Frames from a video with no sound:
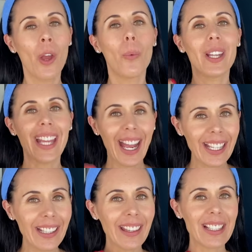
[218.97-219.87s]
We're
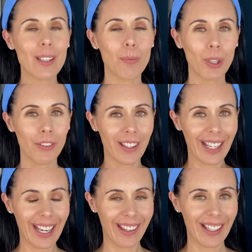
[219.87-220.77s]
getting things moving here.